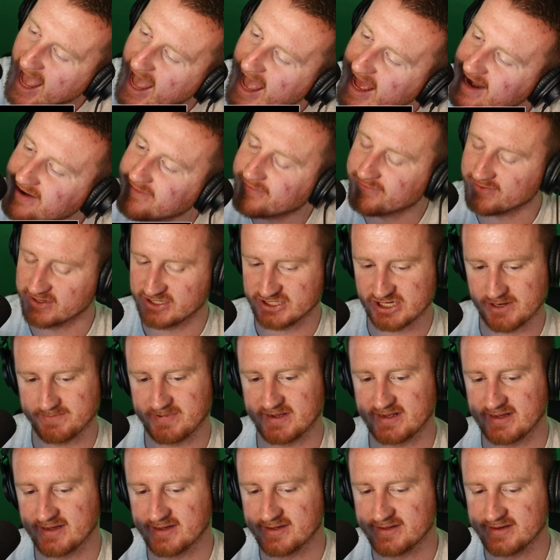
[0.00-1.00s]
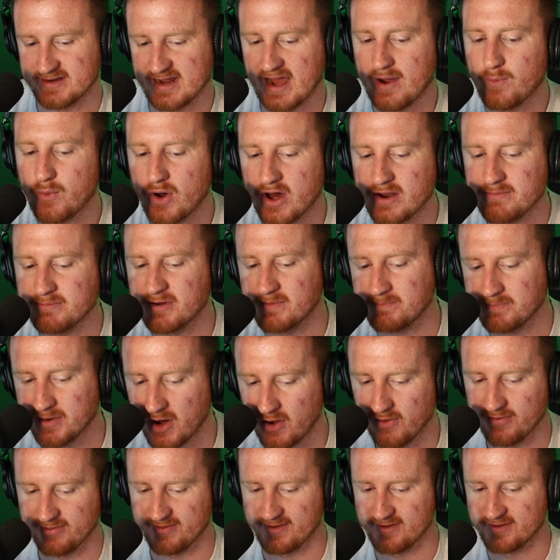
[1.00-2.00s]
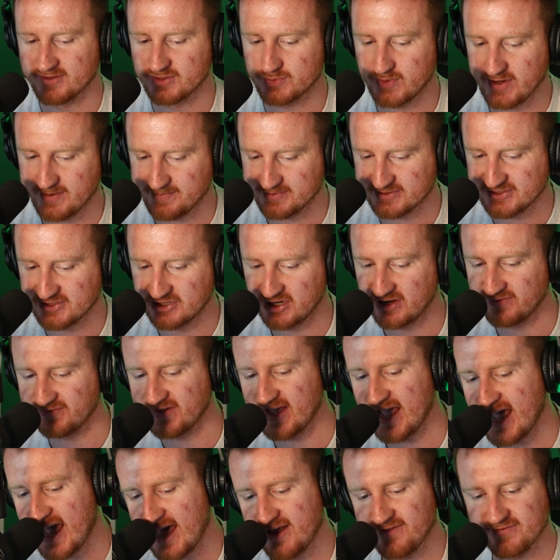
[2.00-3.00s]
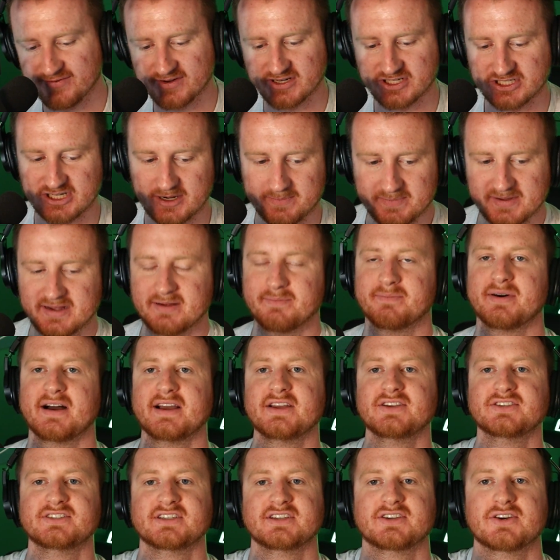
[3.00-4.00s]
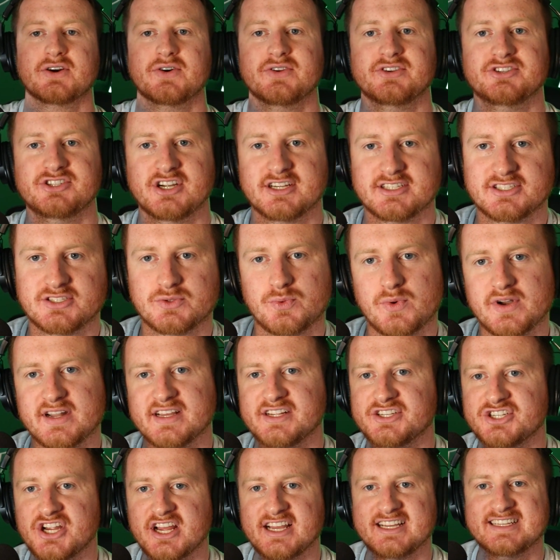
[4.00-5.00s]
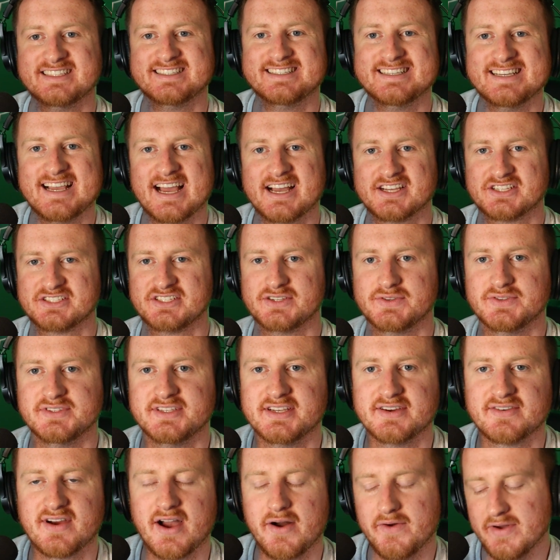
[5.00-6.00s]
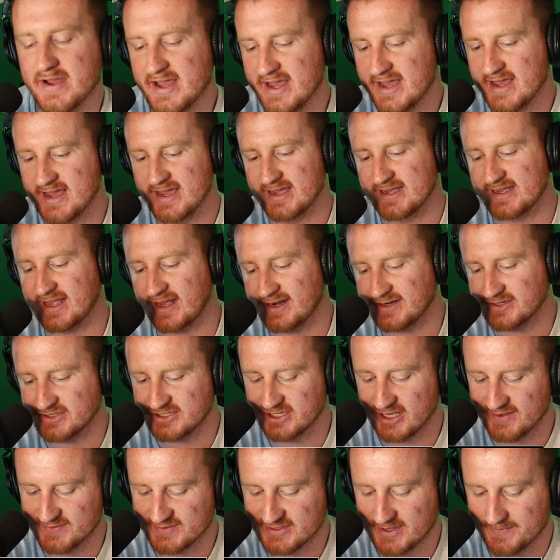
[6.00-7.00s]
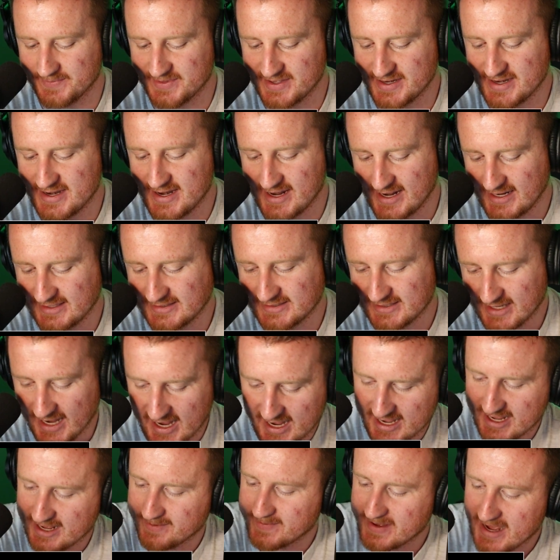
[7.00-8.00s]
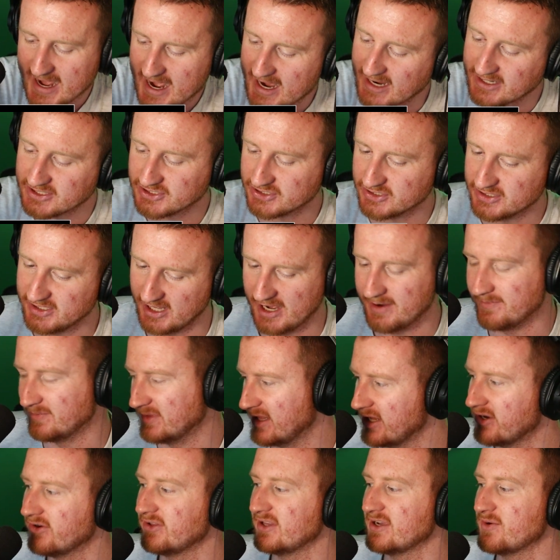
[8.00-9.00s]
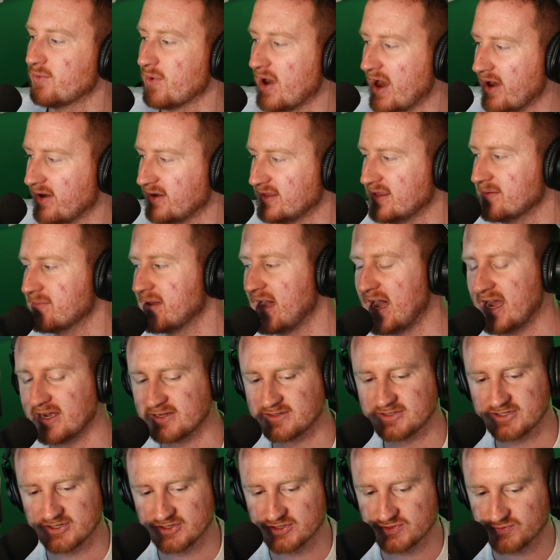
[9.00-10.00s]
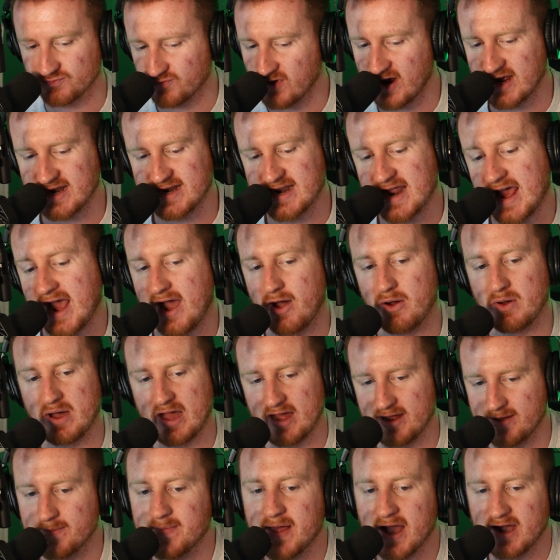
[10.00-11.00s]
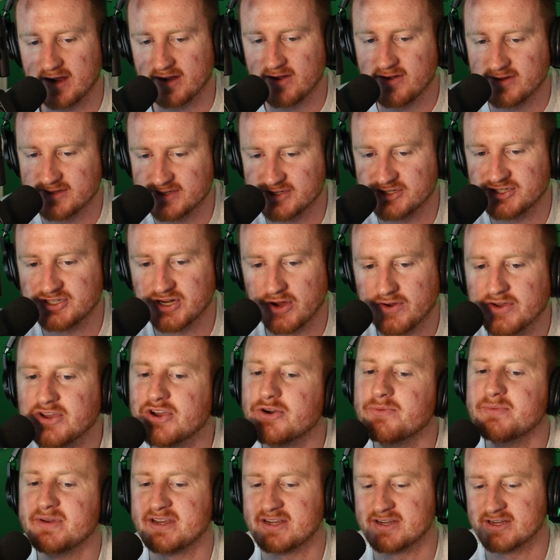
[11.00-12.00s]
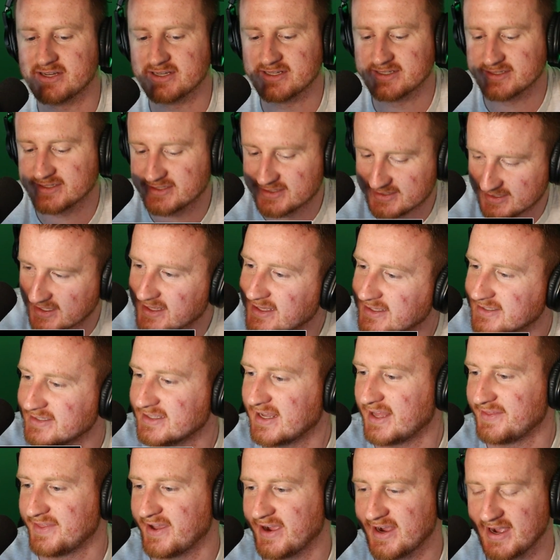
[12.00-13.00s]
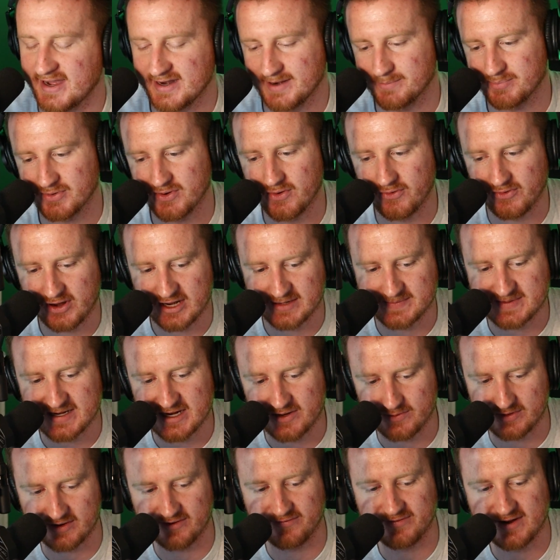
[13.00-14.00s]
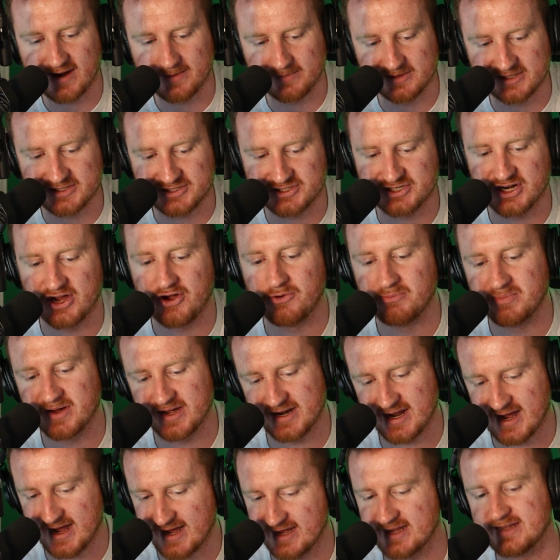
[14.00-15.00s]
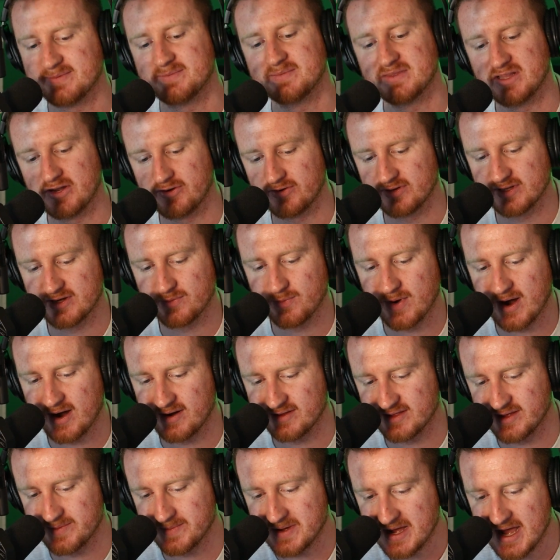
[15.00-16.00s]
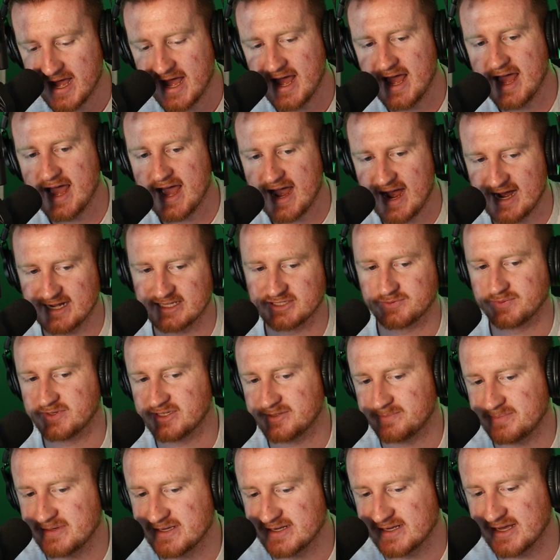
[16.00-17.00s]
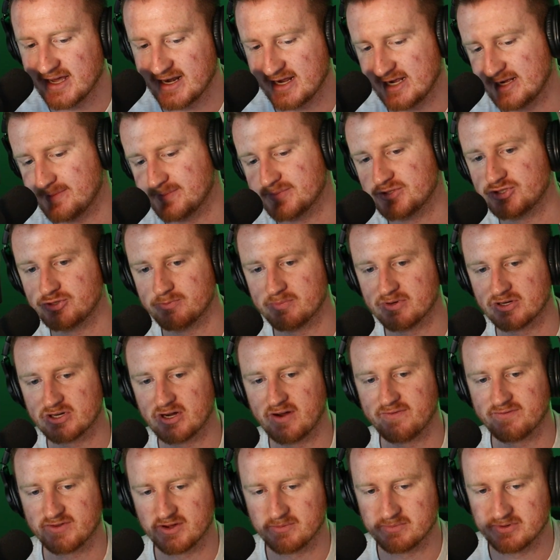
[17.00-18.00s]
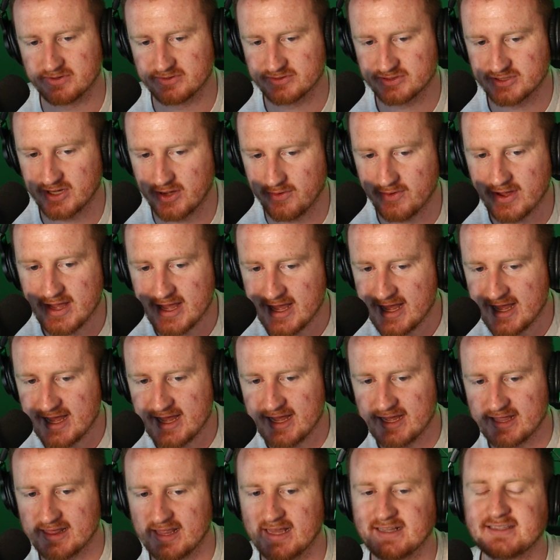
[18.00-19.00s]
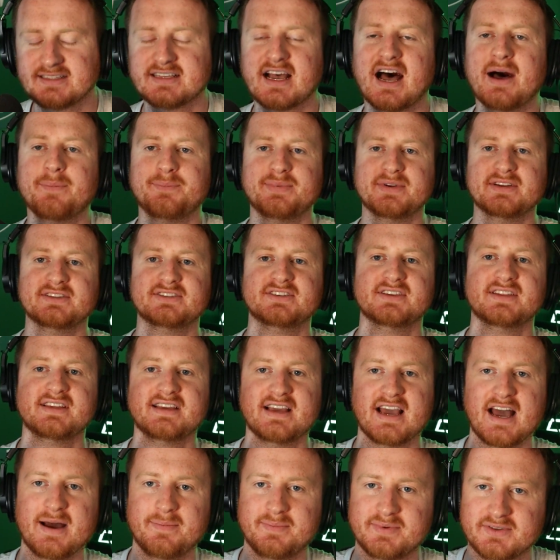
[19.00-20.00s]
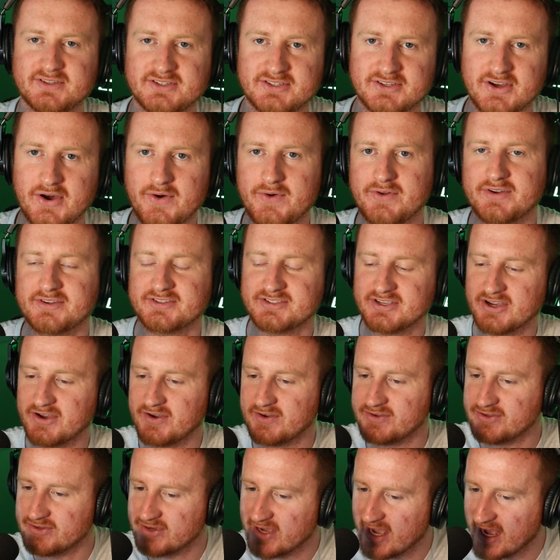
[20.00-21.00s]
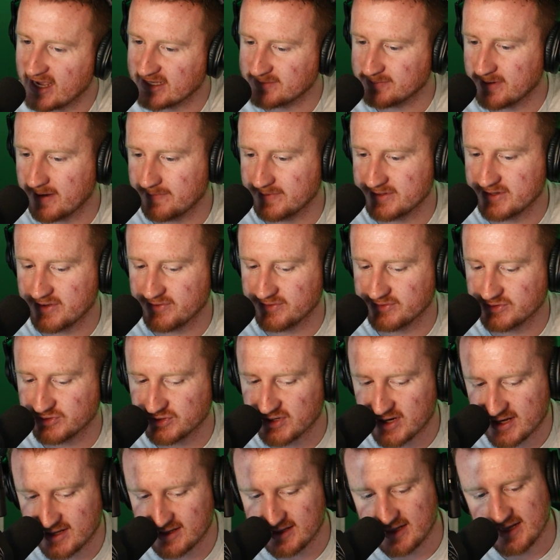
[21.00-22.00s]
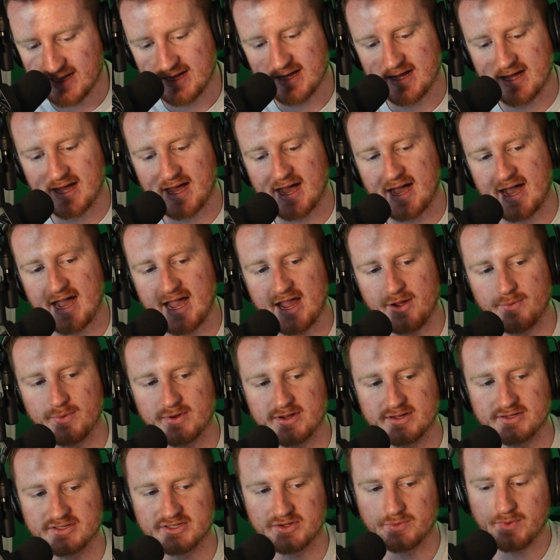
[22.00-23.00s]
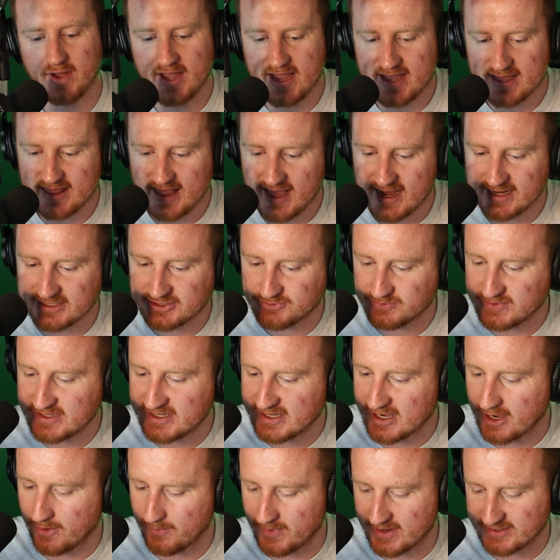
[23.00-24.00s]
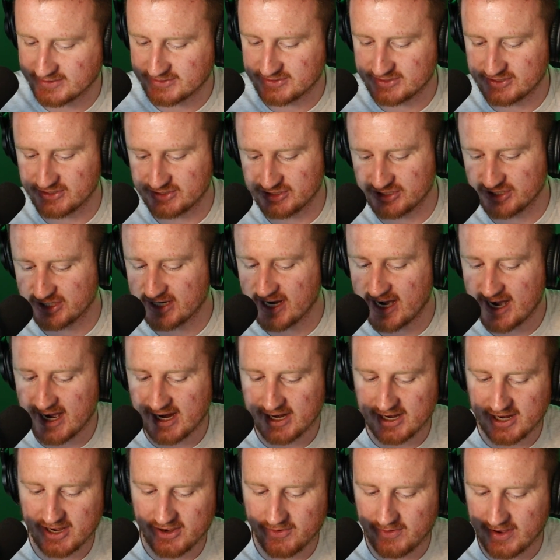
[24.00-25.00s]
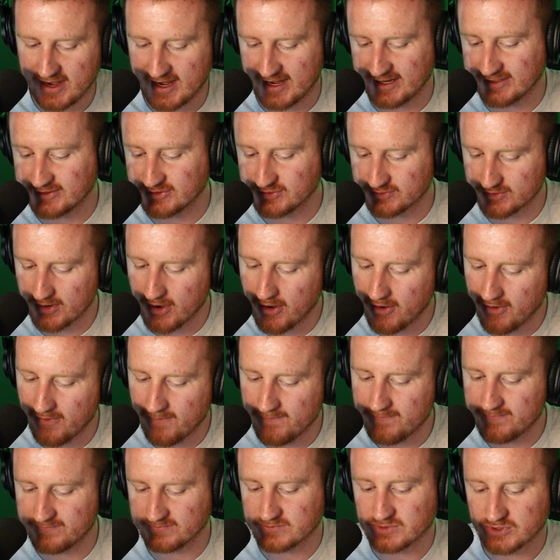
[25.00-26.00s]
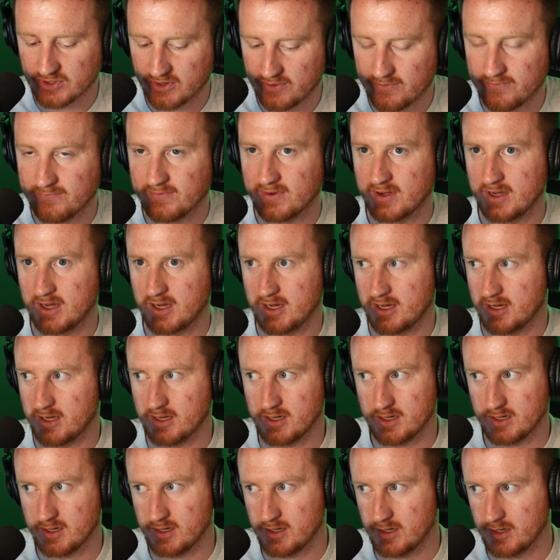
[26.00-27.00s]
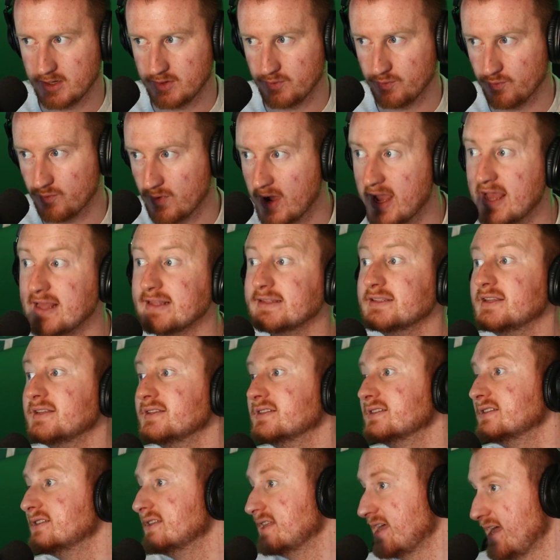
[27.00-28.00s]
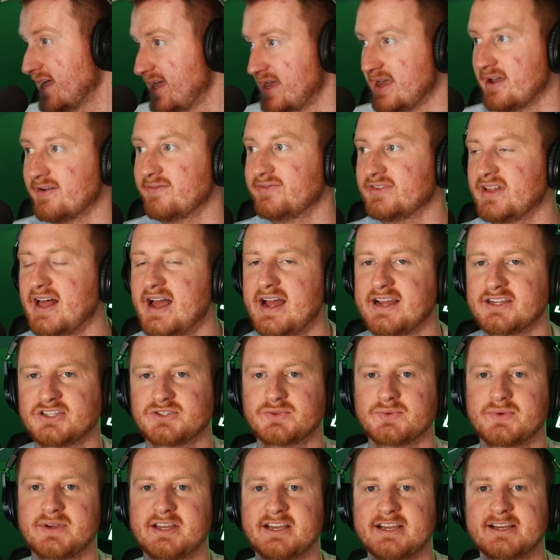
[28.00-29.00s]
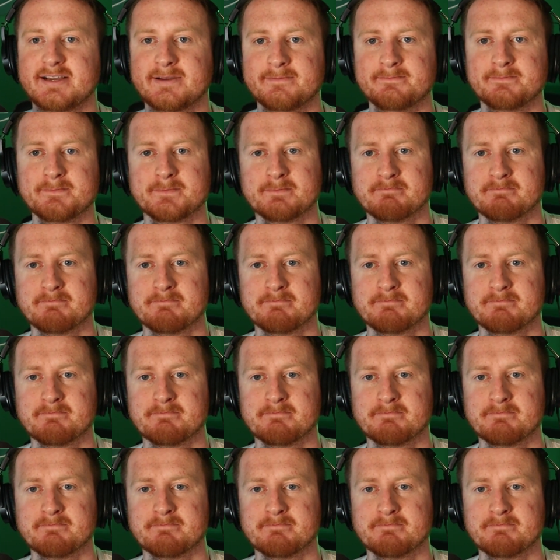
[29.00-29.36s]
and free shipping. Not one, but both. 20% off and free shipping by using code JETS20, JETS20. Get yourself something nice. I'm literally wearing the boxers right now. I am not going to show you because it's not that kind of program here. We're a family show, but I am literally wearing them as we speak, and I am super comfortable. So let's hop into the episode. So you guys probably know the drill. I was away last week. I went to Chicago. I drove on Wednesday of last week.